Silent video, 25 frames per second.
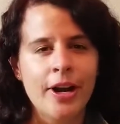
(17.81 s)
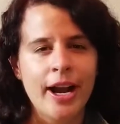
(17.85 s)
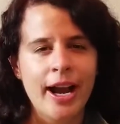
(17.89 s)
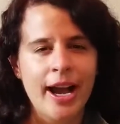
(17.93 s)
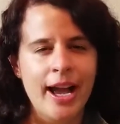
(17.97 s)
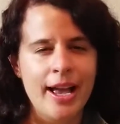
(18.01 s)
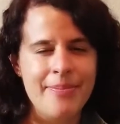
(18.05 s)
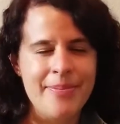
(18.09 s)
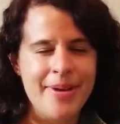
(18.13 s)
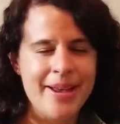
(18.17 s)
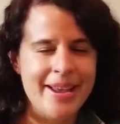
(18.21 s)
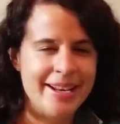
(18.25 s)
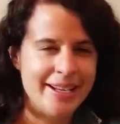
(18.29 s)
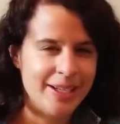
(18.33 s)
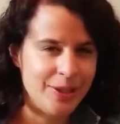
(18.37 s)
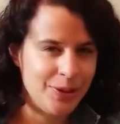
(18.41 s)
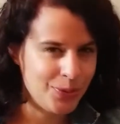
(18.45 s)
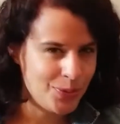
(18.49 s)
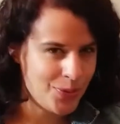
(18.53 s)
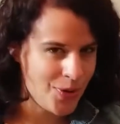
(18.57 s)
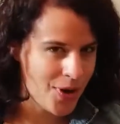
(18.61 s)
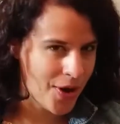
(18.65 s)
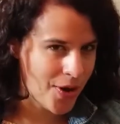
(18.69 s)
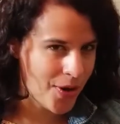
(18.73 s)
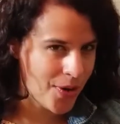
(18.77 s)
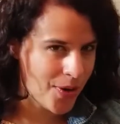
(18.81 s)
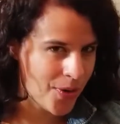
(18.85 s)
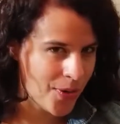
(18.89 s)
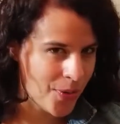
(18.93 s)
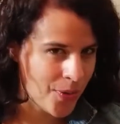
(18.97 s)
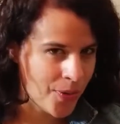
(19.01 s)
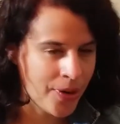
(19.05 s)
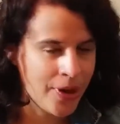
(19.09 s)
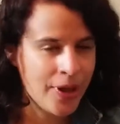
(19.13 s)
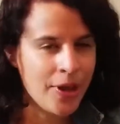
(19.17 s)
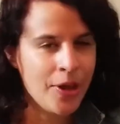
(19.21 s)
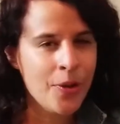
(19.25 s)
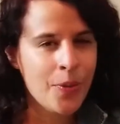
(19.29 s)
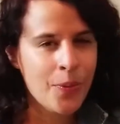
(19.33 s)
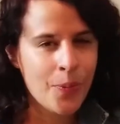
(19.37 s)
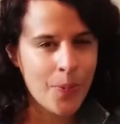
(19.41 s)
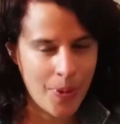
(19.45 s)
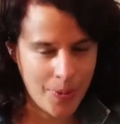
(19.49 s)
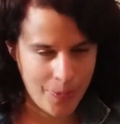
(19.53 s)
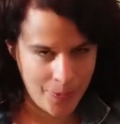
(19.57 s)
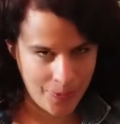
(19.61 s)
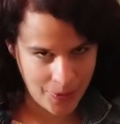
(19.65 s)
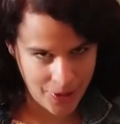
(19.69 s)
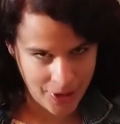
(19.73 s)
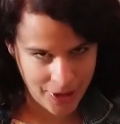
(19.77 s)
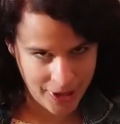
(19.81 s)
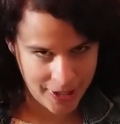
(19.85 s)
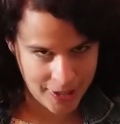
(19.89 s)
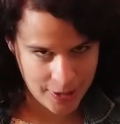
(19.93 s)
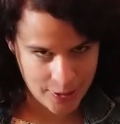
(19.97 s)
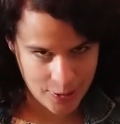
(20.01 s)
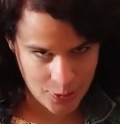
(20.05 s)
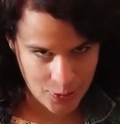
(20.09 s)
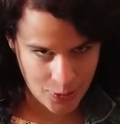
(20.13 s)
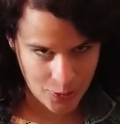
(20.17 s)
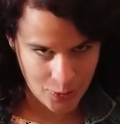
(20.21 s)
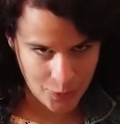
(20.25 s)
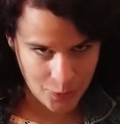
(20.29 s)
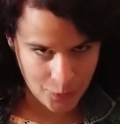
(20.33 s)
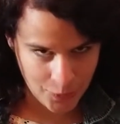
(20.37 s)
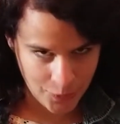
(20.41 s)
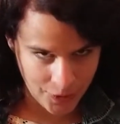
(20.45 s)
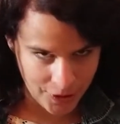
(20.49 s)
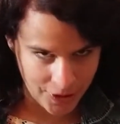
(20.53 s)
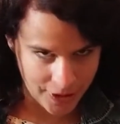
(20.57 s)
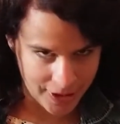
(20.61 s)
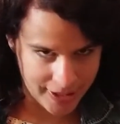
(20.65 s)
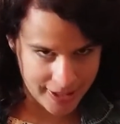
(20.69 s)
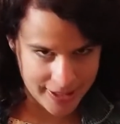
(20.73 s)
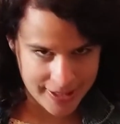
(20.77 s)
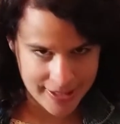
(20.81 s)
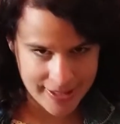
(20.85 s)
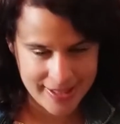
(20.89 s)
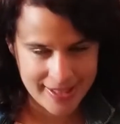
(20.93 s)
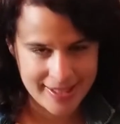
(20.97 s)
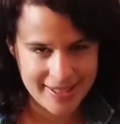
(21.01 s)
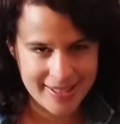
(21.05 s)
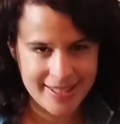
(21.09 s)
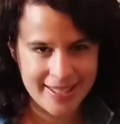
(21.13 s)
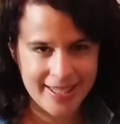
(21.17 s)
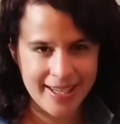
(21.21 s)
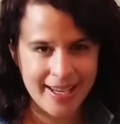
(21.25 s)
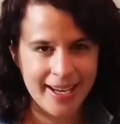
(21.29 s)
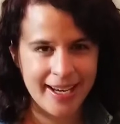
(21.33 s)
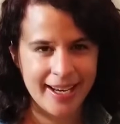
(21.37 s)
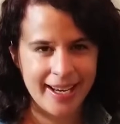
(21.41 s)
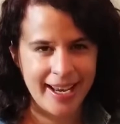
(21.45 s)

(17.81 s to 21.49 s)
I bet you know what we're going to do first.